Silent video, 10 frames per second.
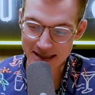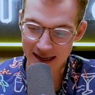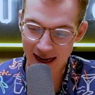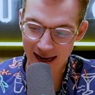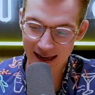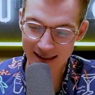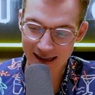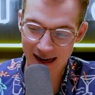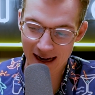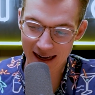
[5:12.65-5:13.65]
And
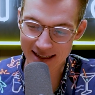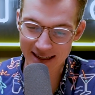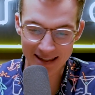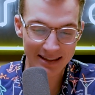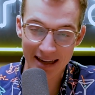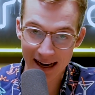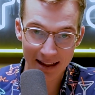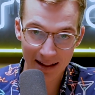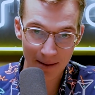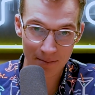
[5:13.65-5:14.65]
it didn't
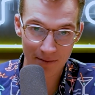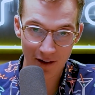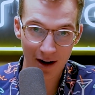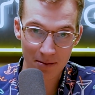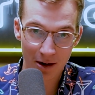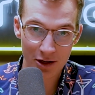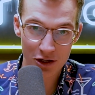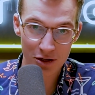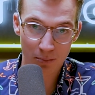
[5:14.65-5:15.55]
take them very much